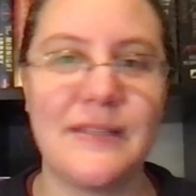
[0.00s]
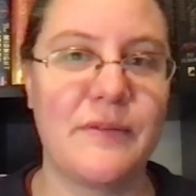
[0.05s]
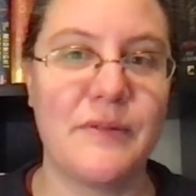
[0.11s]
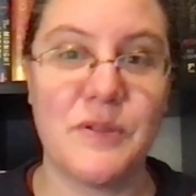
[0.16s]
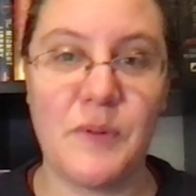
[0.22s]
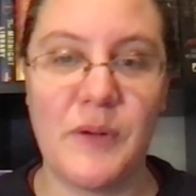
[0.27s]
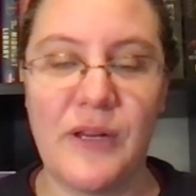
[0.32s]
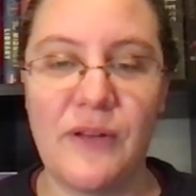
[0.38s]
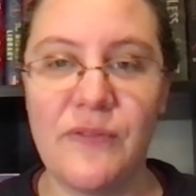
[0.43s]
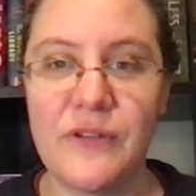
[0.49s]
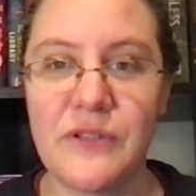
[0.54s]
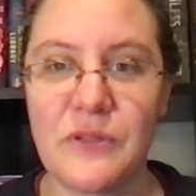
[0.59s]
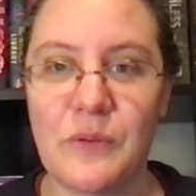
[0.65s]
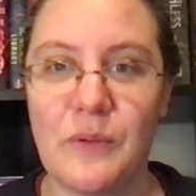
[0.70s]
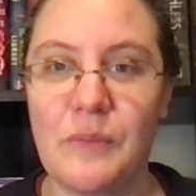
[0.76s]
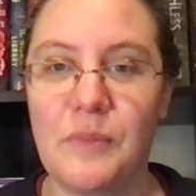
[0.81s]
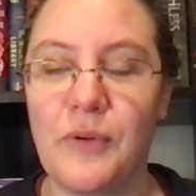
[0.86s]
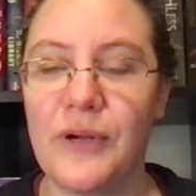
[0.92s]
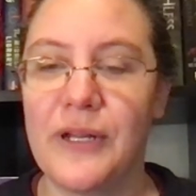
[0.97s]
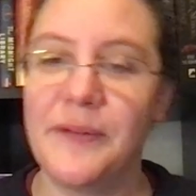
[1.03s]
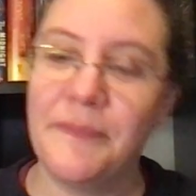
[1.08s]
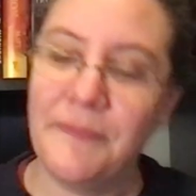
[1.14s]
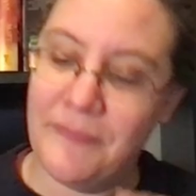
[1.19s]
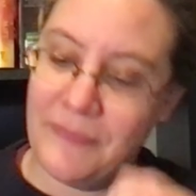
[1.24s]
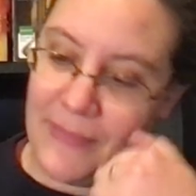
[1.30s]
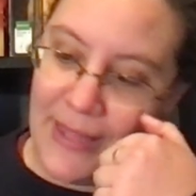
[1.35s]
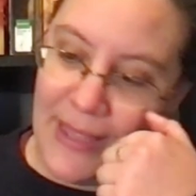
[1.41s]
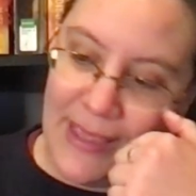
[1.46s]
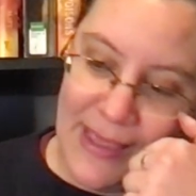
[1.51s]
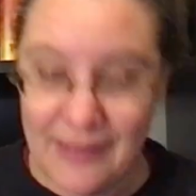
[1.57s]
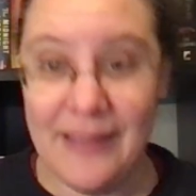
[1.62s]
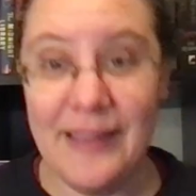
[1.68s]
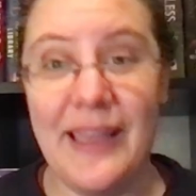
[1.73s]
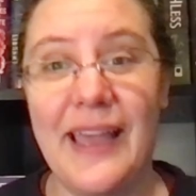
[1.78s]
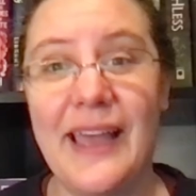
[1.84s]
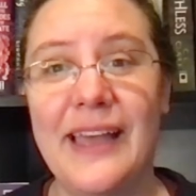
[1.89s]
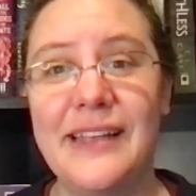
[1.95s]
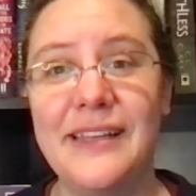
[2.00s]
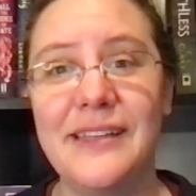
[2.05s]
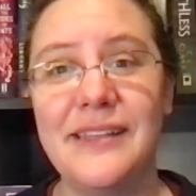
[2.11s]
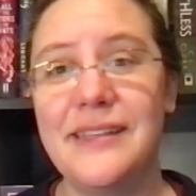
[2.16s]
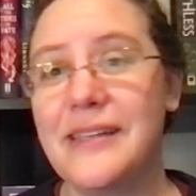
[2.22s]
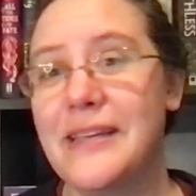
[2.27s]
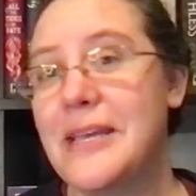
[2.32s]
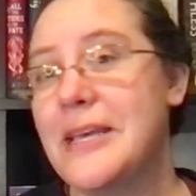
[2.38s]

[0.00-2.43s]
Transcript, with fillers: I was running for school board, and